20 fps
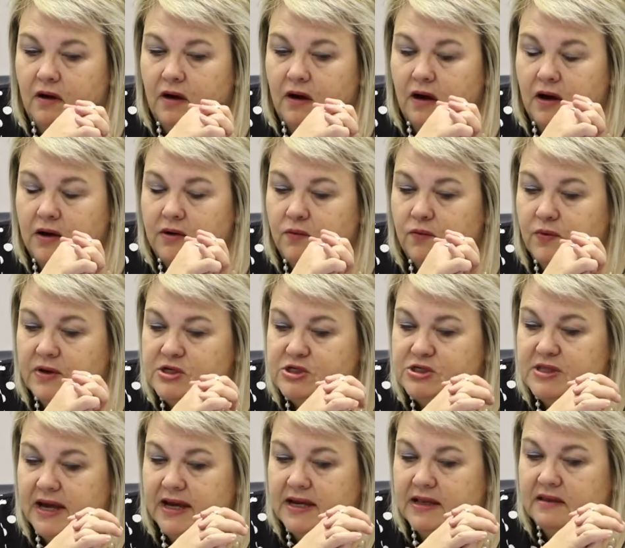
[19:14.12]
on which
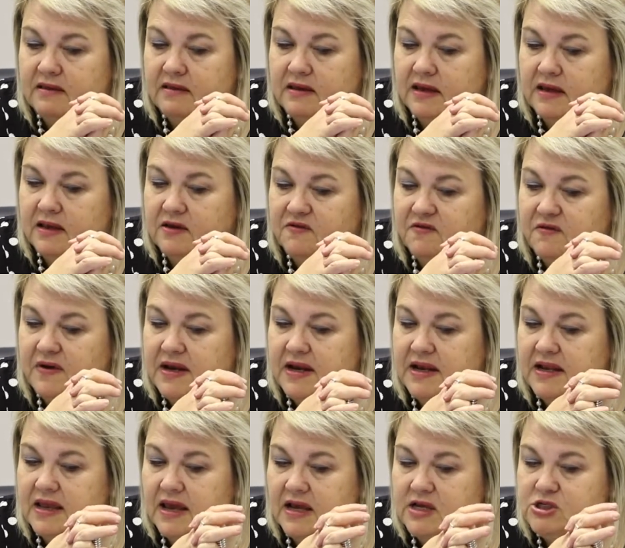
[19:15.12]
date the
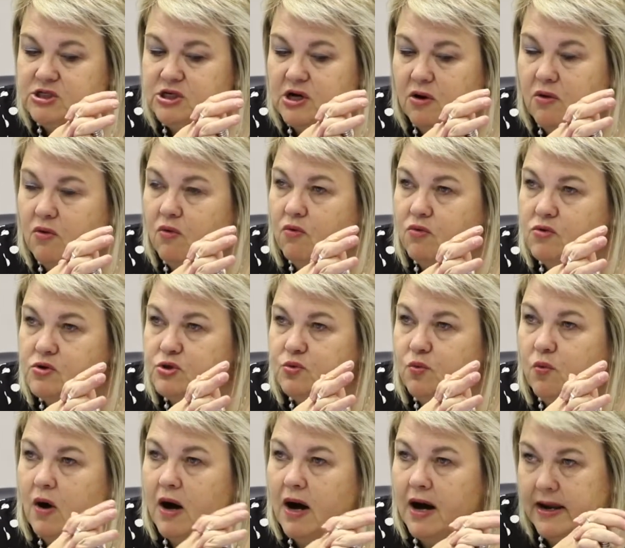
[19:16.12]
defendant can show cause
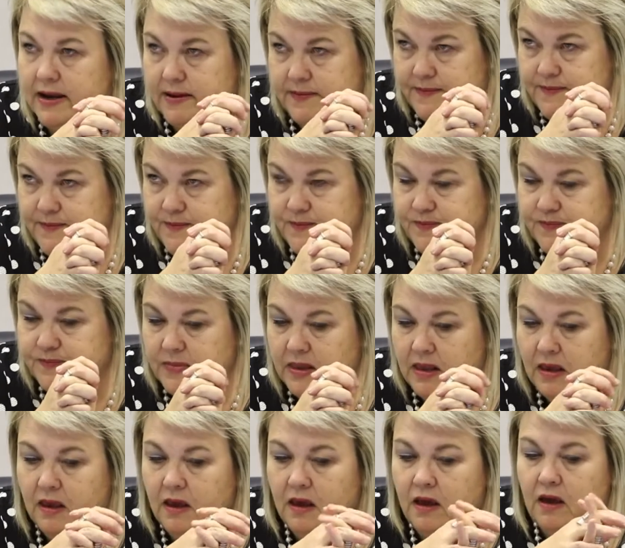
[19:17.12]
why
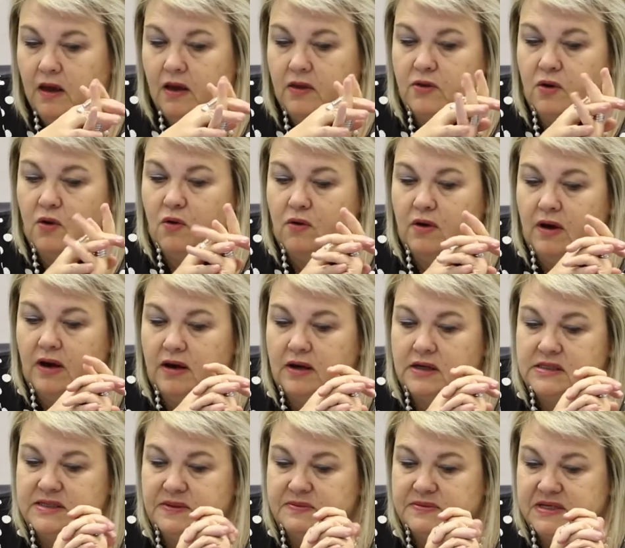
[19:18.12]
the
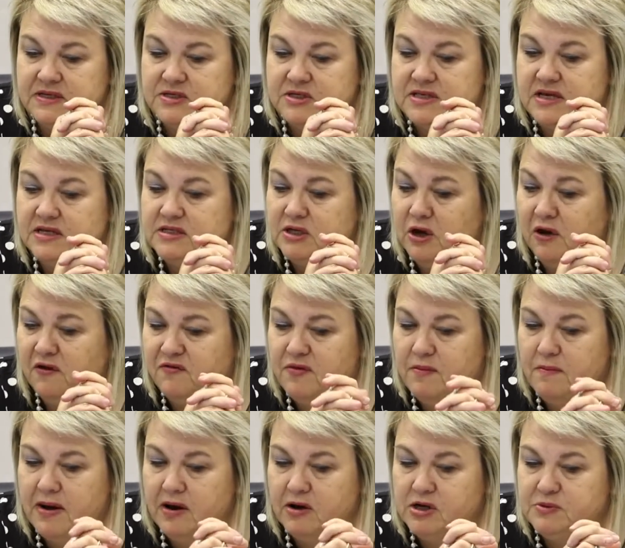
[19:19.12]
subsistence of the
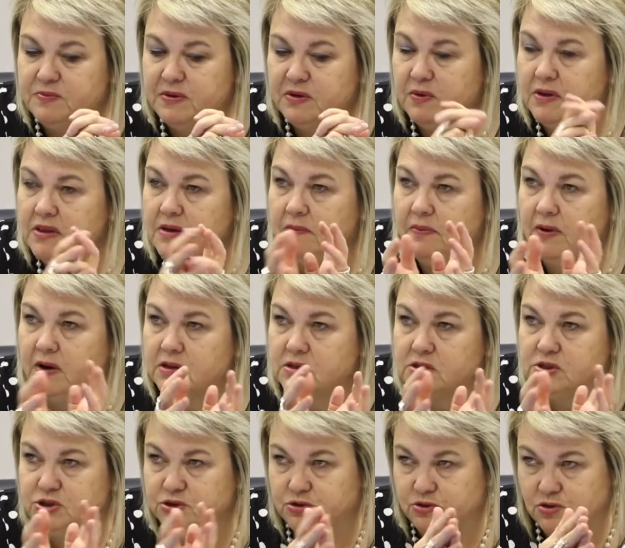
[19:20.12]
marriage between the
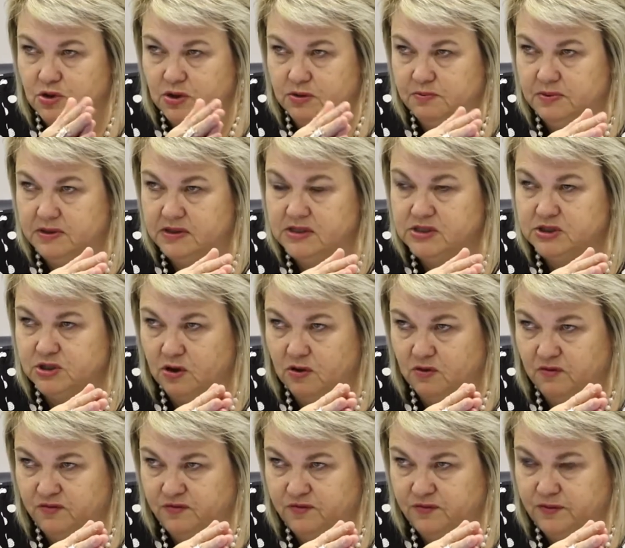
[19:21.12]
parties should not be
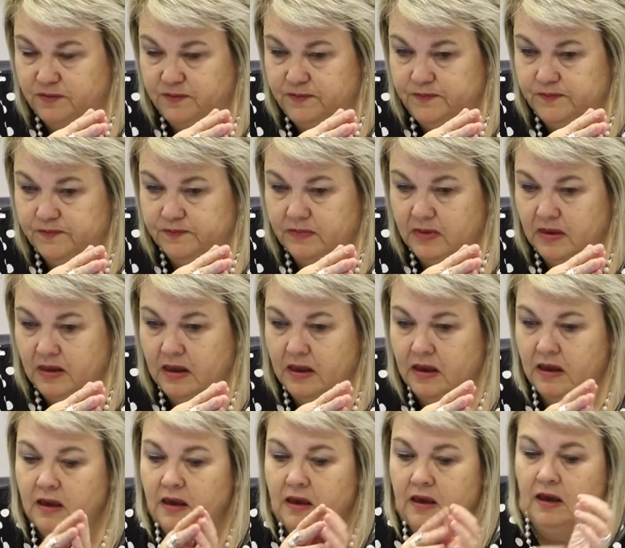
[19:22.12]
dissolved.
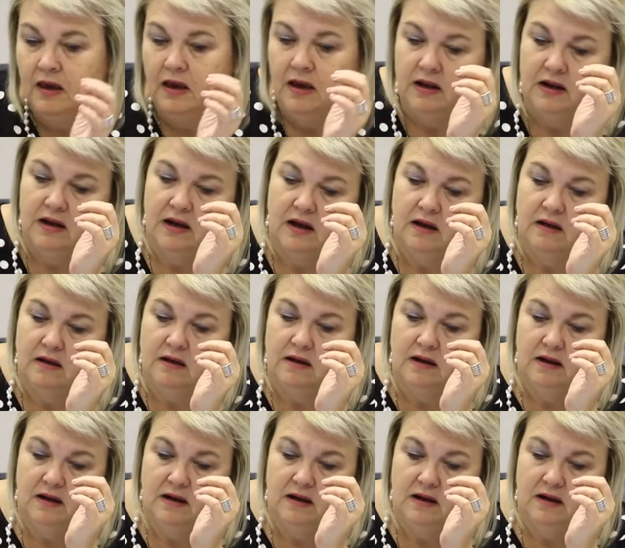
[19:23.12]
Now,